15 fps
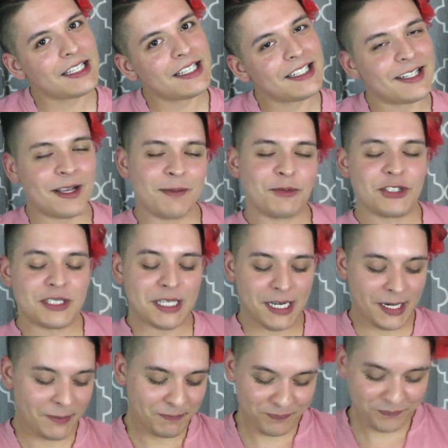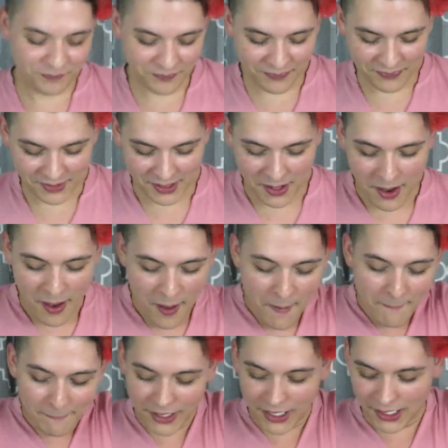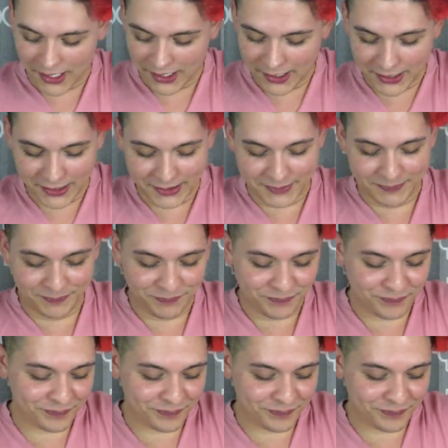no, I'm just kidding. But, um,